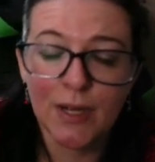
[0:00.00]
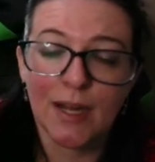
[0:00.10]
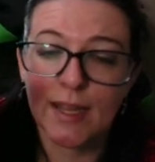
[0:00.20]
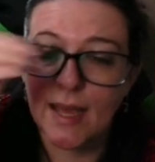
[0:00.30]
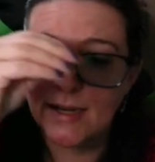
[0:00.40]

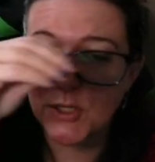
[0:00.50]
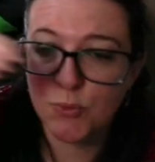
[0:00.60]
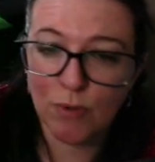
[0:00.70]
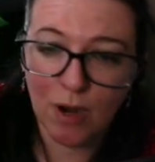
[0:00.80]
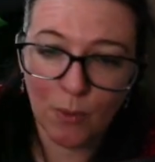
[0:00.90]
Again, each
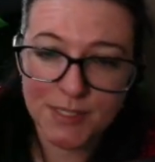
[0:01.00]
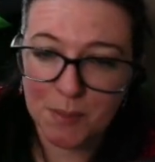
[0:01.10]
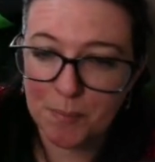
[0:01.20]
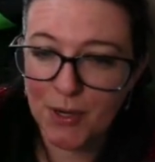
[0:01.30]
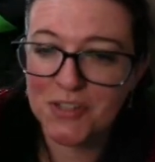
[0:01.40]
row is a
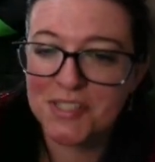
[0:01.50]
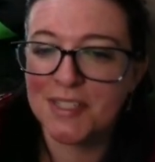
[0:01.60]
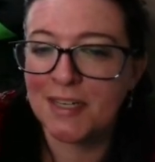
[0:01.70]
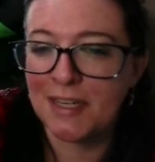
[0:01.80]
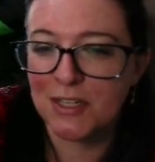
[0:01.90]

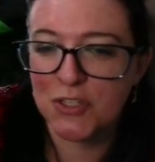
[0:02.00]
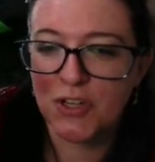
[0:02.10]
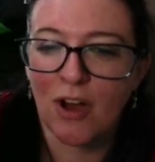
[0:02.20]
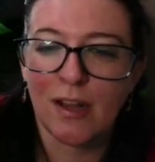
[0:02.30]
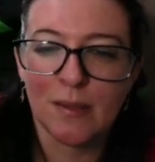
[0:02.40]
person, each
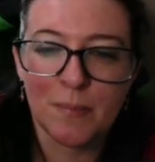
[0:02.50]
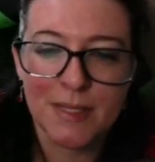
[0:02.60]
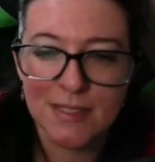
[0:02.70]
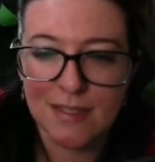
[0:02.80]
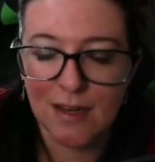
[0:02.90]
column
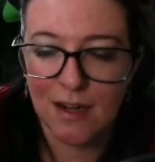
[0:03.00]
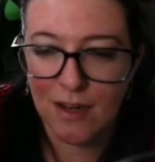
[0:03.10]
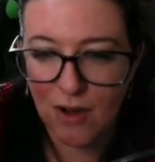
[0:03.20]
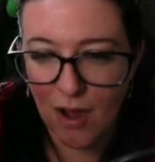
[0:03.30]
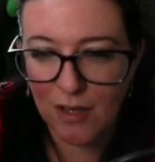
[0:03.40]

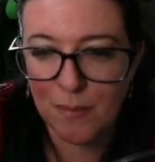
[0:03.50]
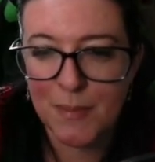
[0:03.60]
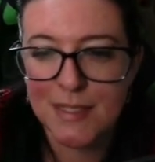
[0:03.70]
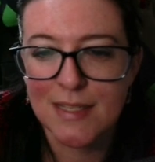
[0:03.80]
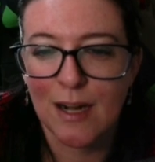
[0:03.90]

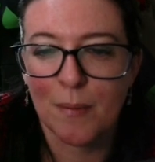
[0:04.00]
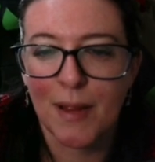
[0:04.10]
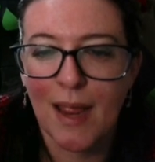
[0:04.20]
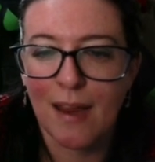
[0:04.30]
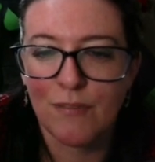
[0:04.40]
is their
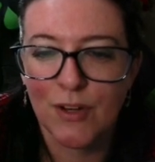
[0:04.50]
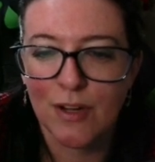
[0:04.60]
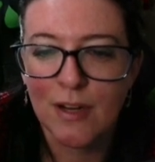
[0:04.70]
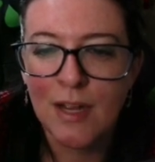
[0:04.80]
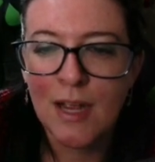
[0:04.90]

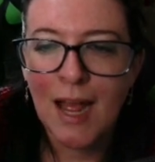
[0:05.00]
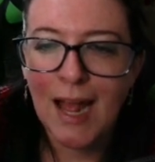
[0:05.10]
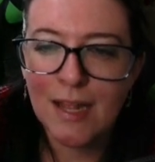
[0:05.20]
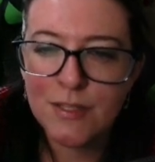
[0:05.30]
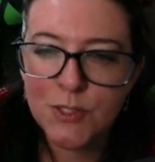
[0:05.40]
behavior.
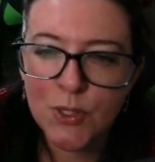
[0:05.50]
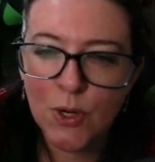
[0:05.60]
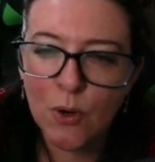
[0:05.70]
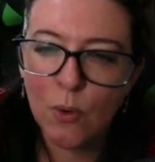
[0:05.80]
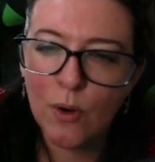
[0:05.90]
And
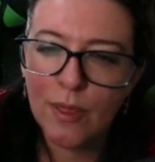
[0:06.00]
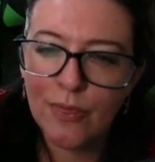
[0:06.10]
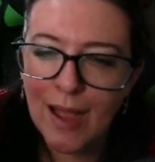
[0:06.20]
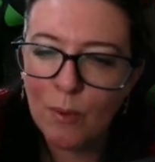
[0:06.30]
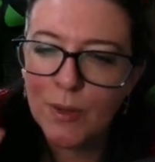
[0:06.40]
so
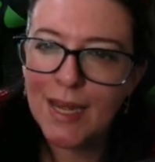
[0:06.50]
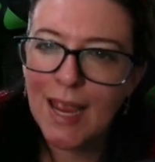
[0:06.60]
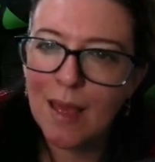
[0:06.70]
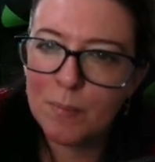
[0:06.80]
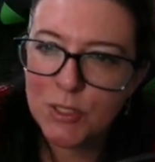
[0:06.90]
that one
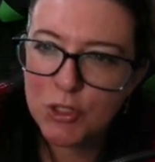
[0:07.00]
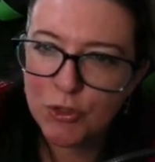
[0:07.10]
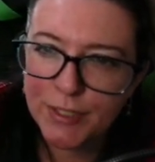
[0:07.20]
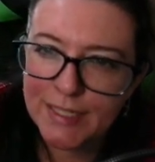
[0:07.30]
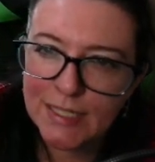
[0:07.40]
can be
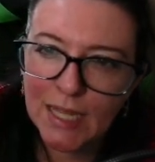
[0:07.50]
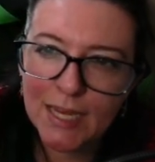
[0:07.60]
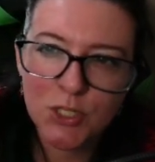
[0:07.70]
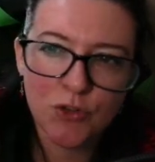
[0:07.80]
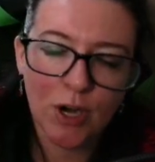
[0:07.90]
treated like
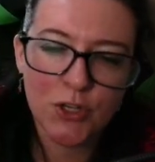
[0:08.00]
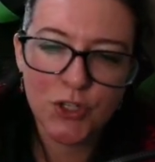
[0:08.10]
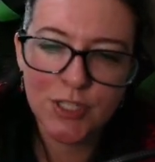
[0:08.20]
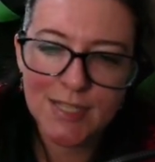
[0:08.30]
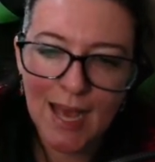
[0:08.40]

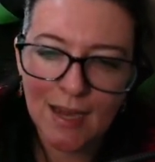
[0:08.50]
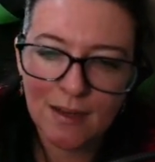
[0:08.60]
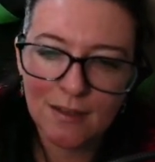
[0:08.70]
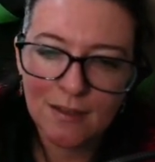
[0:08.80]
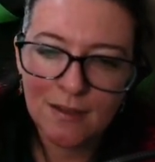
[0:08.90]
structured
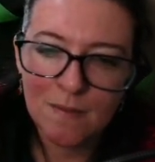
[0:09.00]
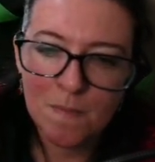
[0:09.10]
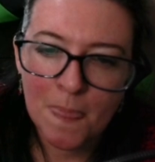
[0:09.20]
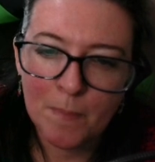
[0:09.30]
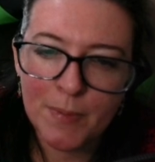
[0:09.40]
data
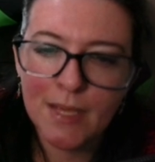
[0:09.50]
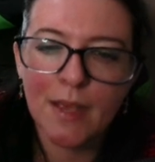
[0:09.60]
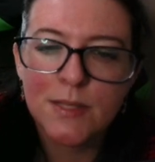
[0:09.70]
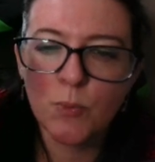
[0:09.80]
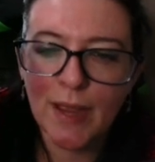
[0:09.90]

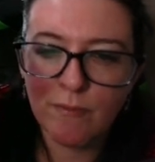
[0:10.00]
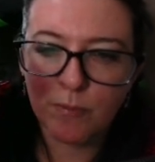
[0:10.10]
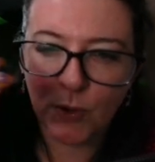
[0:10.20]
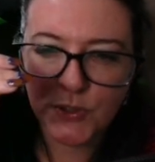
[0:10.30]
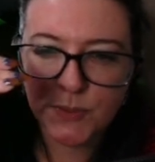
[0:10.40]
because we have
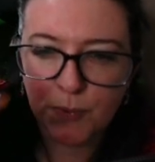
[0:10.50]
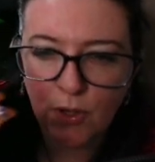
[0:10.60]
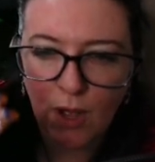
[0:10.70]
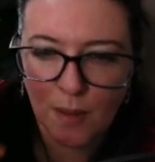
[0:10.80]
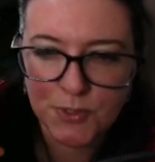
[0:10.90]
multiple
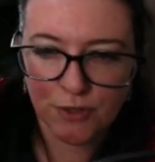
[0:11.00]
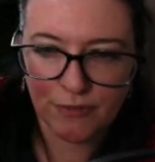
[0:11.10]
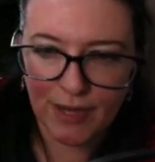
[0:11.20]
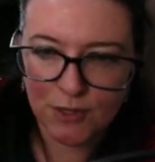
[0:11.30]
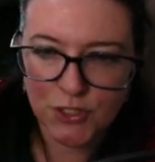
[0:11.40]

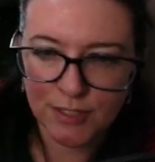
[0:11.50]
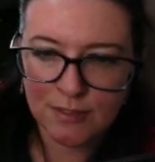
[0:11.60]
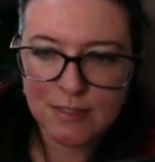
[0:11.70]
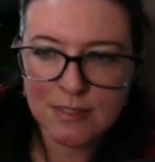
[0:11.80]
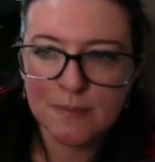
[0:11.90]

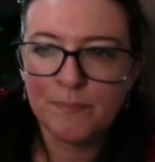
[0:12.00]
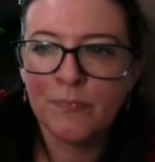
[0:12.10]
observations.